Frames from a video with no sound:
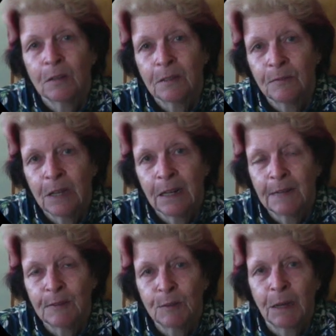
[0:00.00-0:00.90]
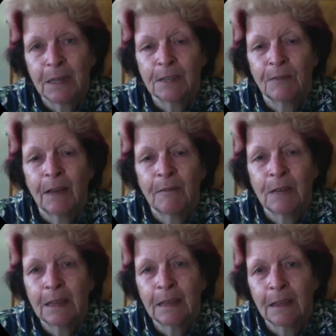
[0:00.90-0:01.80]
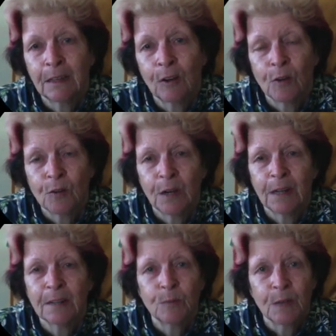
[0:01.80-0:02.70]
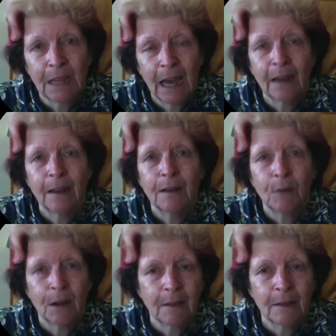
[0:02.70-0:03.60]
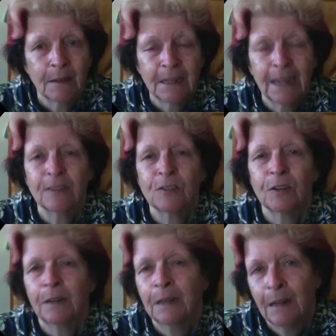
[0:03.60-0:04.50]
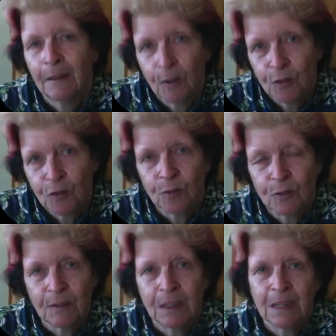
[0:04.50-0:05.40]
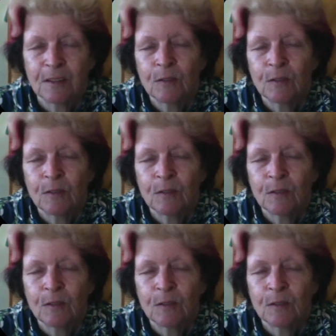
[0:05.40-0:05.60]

of negative space, of having the contrast with colour rather than texture, those sorts of things.